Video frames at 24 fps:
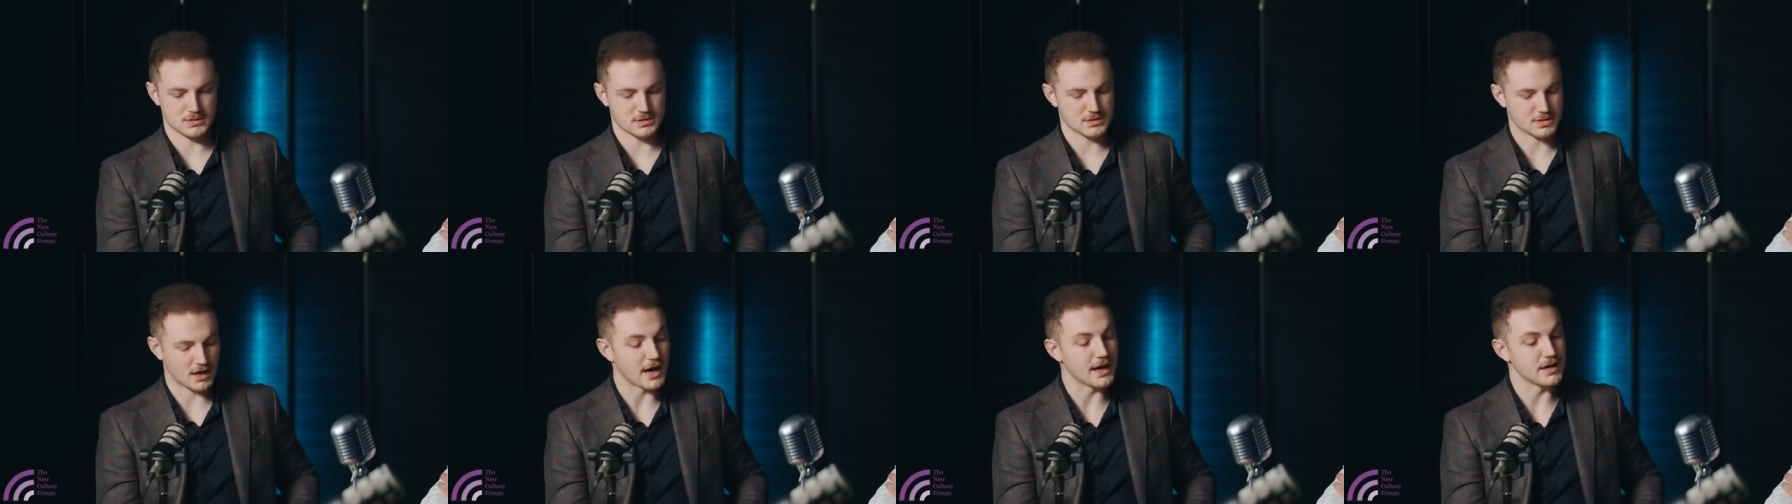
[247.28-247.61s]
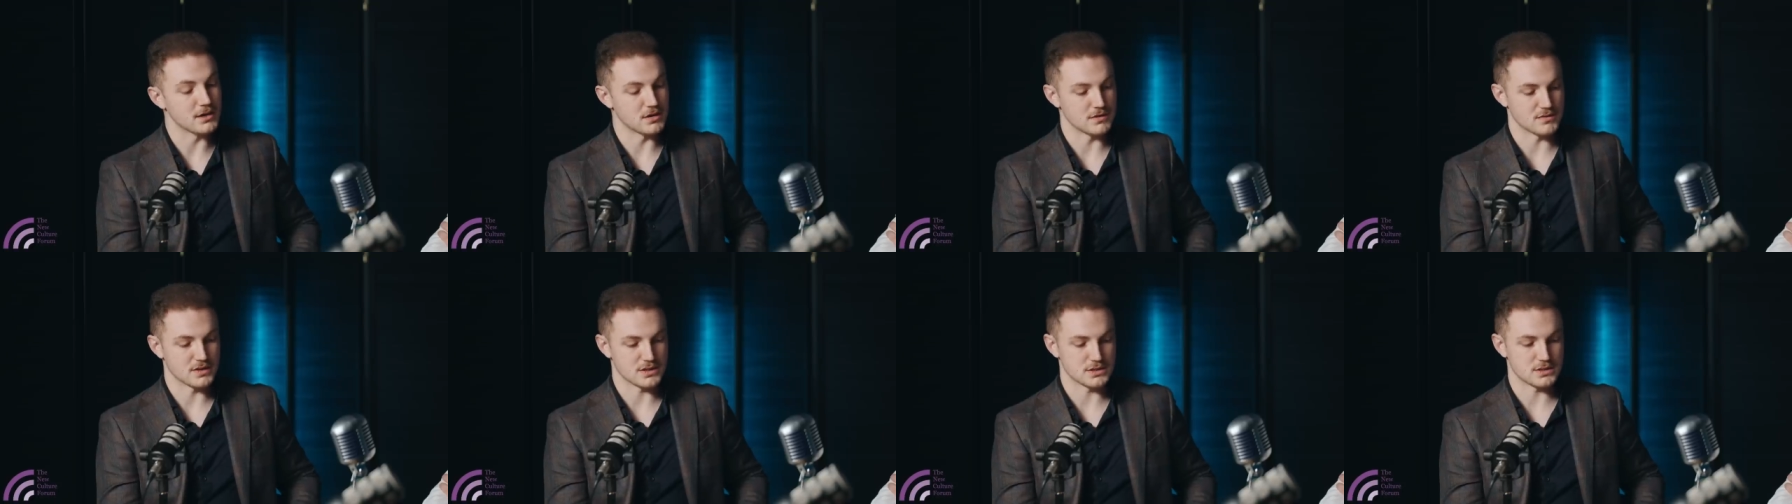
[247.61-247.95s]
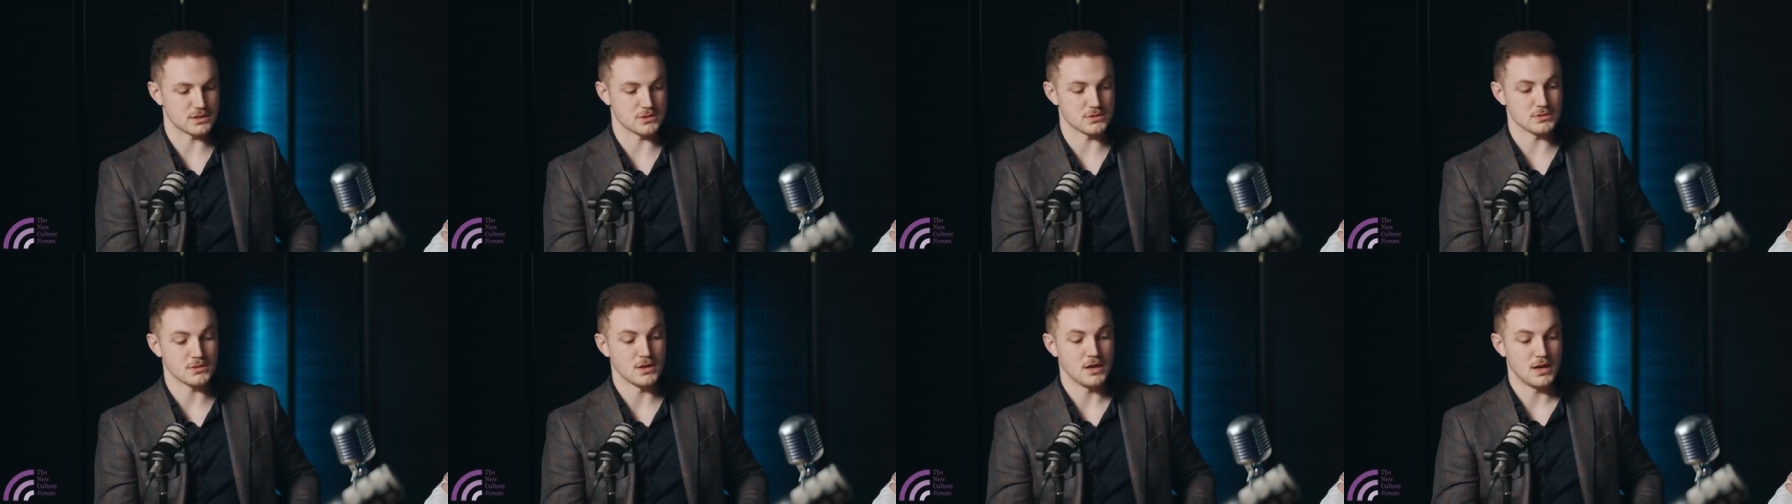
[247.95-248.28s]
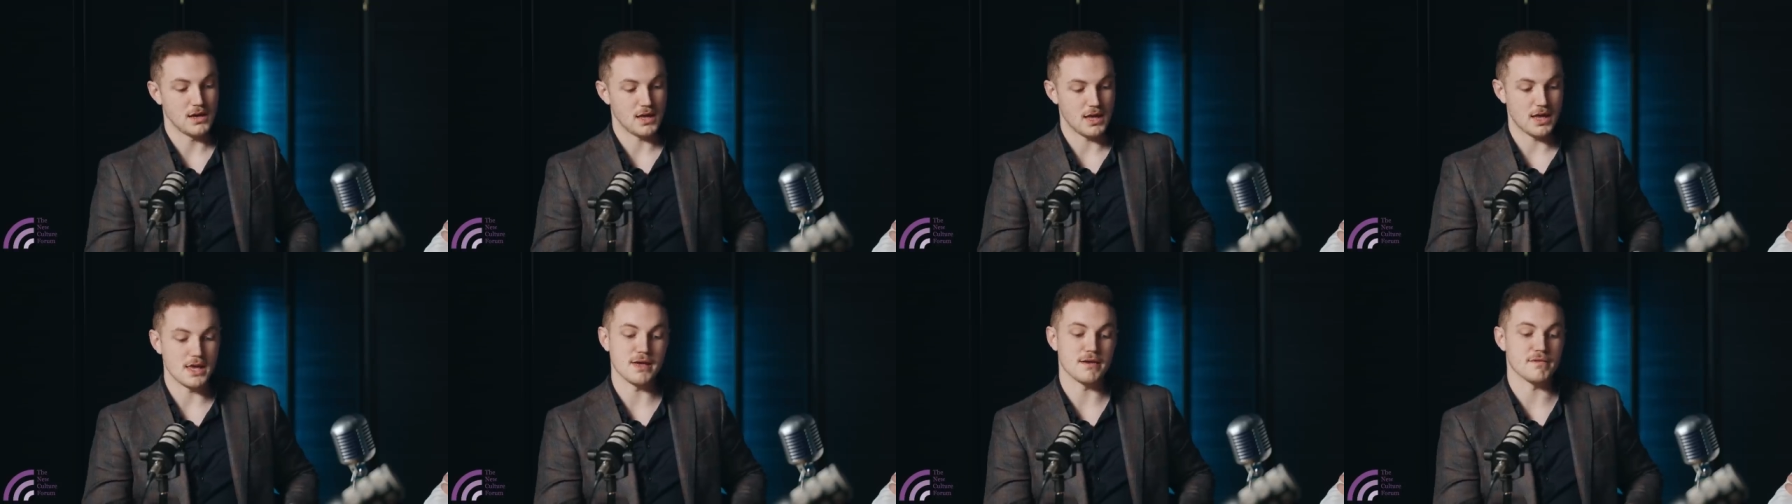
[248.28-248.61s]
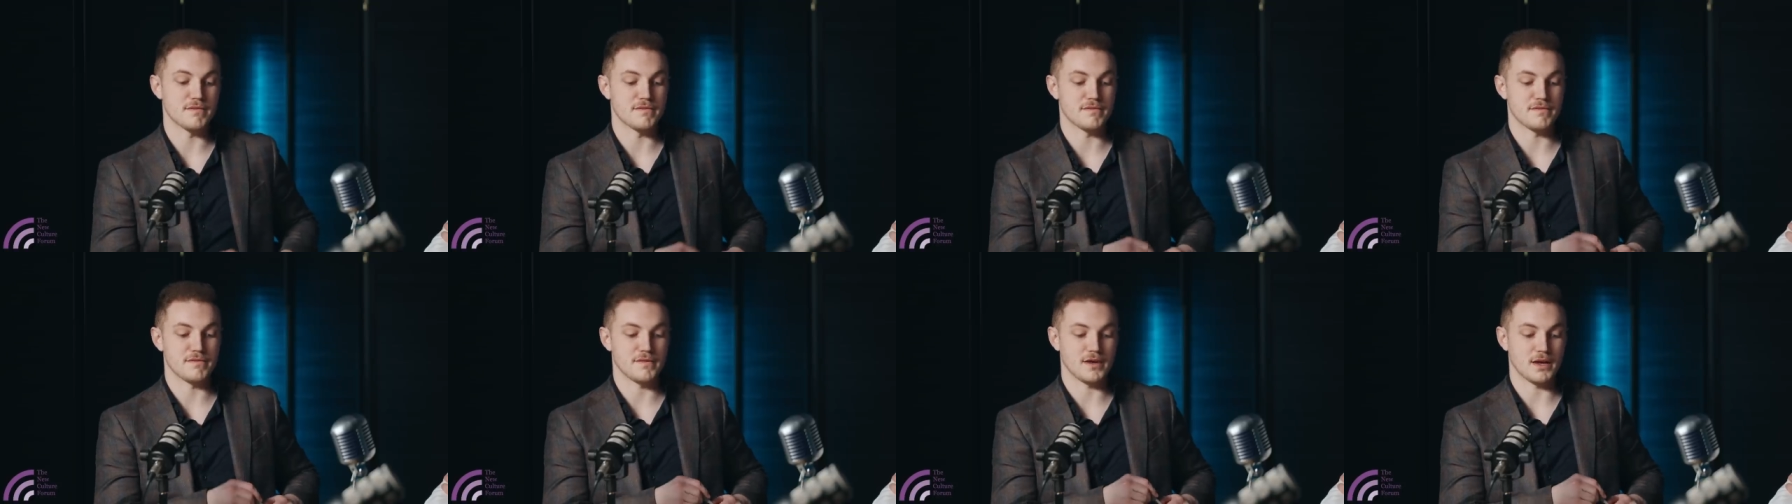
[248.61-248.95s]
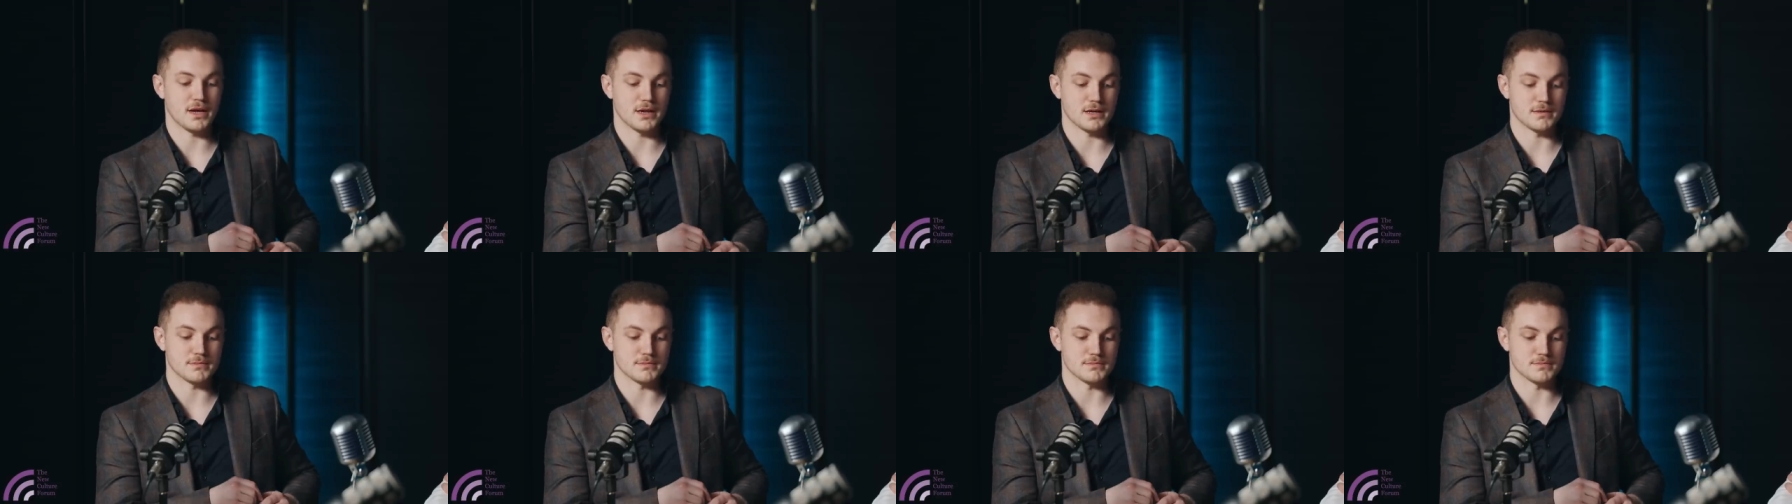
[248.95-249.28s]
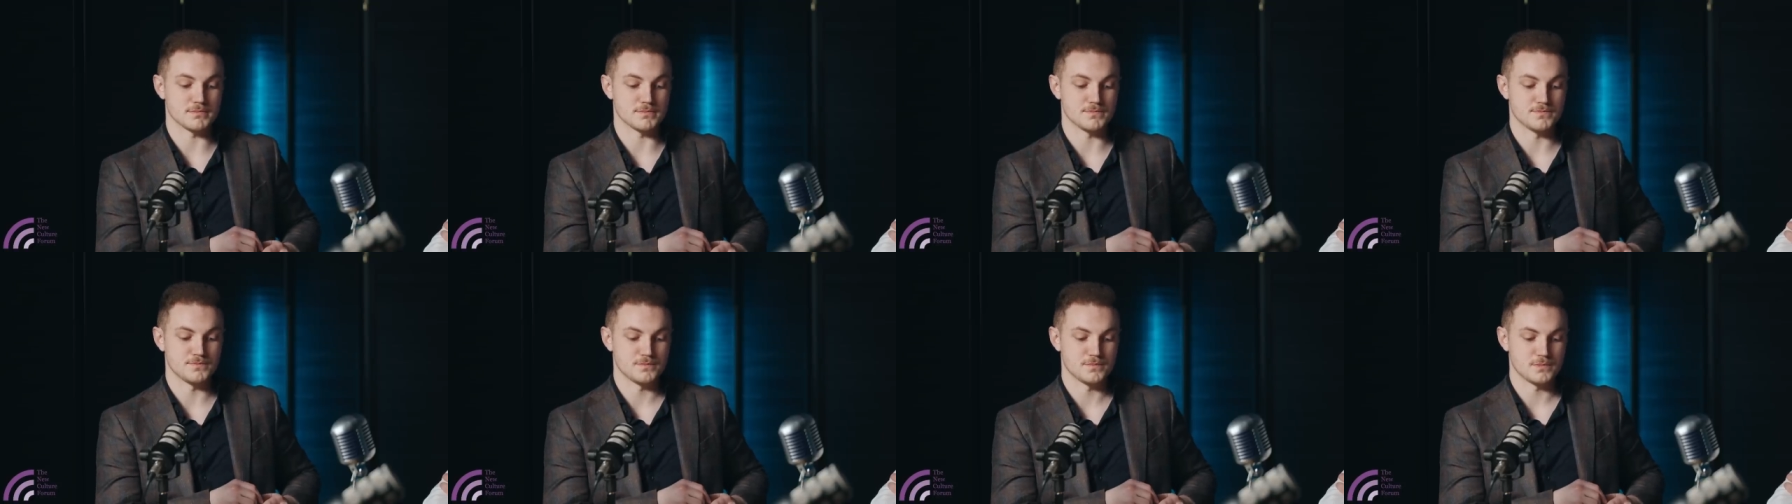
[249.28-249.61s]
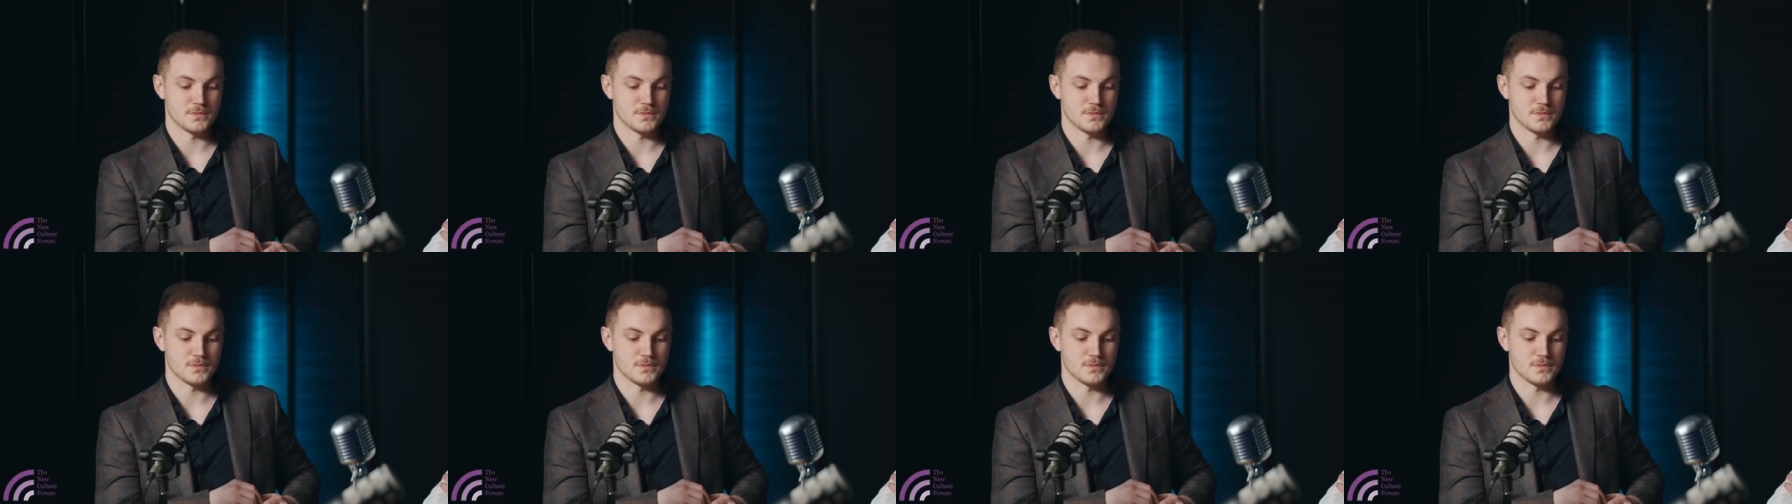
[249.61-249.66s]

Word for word: kind of issue if, um,